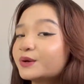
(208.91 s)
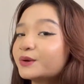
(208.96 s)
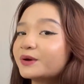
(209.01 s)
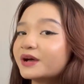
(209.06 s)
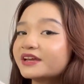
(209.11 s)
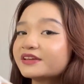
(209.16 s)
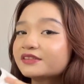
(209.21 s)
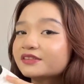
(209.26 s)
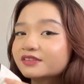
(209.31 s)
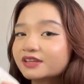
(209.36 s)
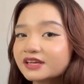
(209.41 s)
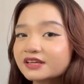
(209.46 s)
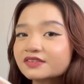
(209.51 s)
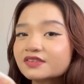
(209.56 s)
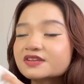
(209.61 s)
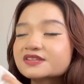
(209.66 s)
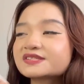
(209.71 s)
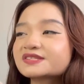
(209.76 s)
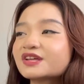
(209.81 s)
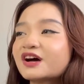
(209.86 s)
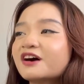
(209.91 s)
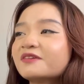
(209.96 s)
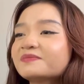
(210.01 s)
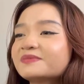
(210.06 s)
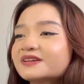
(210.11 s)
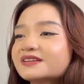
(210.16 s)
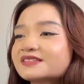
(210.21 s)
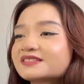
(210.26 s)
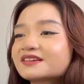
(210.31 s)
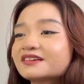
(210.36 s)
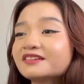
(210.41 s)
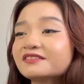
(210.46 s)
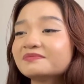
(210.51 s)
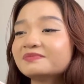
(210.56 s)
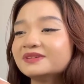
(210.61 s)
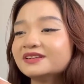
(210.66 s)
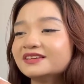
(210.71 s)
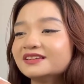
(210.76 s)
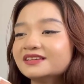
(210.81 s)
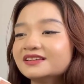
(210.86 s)
I think this top is gonna
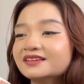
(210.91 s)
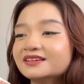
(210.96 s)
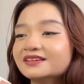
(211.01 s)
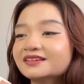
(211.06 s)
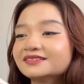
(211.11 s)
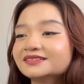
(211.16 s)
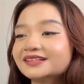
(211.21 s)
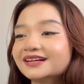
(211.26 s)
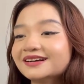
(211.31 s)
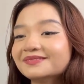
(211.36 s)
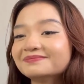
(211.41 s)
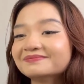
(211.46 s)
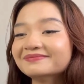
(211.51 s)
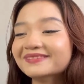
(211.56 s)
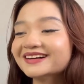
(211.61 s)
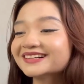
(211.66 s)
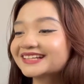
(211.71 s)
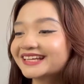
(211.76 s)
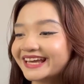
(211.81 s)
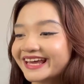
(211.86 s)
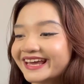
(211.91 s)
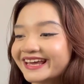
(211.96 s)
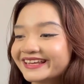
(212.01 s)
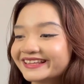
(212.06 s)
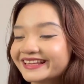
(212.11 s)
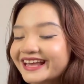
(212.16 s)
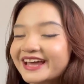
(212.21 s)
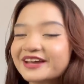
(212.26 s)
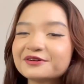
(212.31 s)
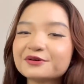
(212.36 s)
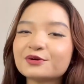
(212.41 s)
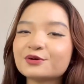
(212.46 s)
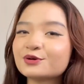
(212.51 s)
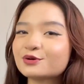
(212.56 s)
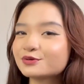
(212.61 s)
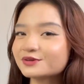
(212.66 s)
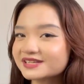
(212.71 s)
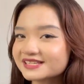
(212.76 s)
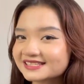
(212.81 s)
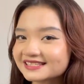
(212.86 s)
be, again, I
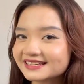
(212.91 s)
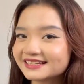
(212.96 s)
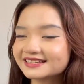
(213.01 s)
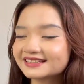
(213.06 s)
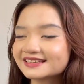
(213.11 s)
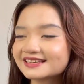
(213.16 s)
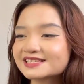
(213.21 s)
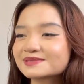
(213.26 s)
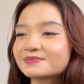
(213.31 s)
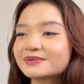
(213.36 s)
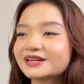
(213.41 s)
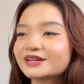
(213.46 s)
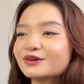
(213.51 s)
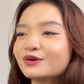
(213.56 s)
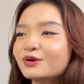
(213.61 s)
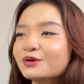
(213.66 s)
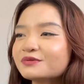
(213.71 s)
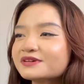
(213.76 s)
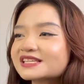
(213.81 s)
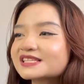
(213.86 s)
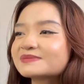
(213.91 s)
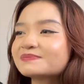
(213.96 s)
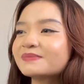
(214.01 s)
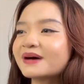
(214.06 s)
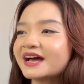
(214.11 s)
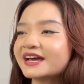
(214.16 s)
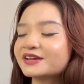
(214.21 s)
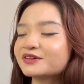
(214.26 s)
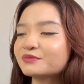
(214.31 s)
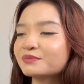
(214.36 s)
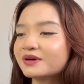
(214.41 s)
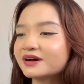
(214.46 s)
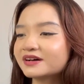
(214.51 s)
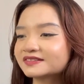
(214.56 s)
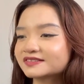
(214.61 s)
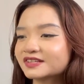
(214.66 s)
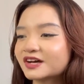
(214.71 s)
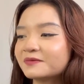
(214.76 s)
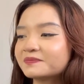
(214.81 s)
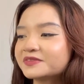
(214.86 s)
always say this, but I always buy yung
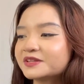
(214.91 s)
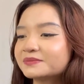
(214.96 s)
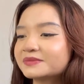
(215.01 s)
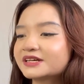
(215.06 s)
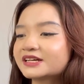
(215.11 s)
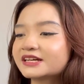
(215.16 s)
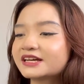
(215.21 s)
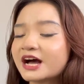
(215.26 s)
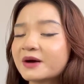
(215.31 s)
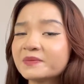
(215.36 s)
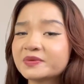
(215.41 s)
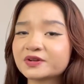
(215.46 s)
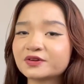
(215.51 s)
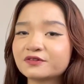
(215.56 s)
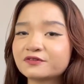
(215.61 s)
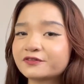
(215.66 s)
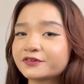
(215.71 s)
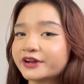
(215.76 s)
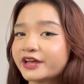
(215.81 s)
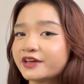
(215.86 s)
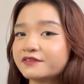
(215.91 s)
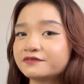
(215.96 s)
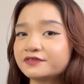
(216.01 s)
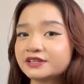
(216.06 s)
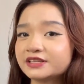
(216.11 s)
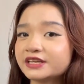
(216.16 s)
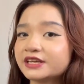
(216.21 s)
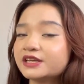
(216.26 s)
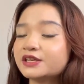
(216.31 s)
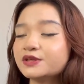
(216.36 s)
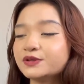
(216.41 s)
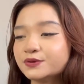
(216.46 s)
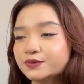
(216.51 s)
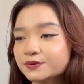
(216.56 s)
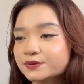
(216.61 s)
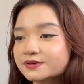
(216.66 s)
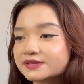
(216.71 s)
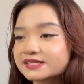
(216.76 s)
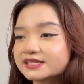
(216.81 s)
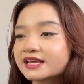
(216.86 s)
mga top na magagamit ko for everyday
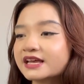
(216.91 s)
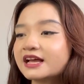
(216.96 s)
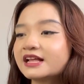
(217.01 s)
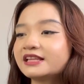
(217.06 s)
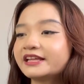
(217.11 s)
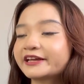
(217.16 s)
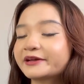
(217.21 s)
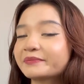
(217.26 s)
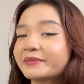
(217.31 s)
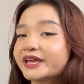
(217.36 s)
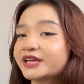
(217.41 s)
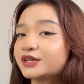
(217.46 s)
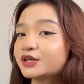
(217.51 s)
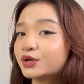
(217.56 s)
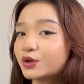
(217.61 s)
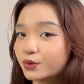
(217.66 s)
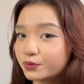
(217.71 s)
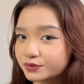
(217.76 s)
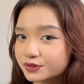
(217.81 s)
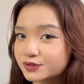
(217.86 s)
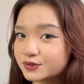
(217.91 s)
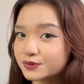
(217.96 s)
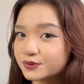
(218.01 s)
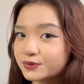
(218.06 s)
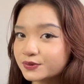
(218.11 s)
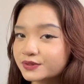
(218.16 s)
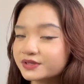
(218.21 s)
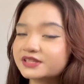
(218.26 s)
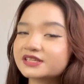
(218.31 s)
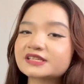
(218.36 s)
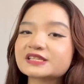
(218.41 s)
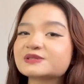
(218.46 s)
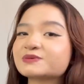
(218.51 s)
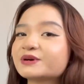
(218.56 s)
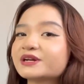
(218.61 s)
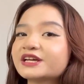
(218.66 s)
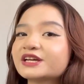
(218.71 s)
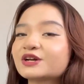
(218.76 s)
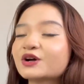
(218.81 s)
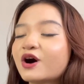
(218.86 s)
use. Like my go-to. This is
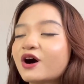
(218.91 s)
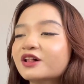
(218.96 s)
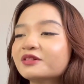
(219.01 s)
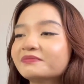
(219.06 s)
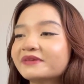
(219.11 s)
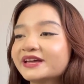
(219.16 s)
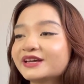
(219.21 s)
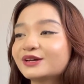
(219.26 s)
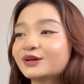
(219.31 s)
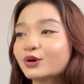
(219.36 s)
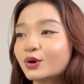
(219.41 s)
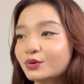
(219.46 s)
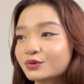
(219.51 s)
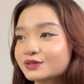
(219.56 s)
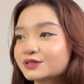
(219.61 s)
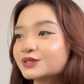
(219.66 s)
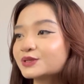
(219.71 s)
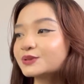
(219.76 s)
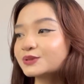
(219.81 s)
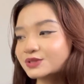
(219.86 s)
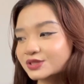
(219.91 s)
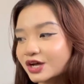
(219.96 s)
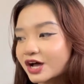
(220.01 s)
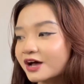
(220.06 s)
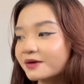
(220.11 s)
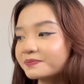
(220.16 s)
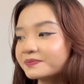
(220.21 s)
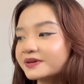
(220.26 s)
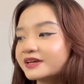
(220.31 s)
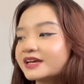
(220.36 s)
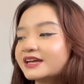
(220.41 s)
what I call my go-to top.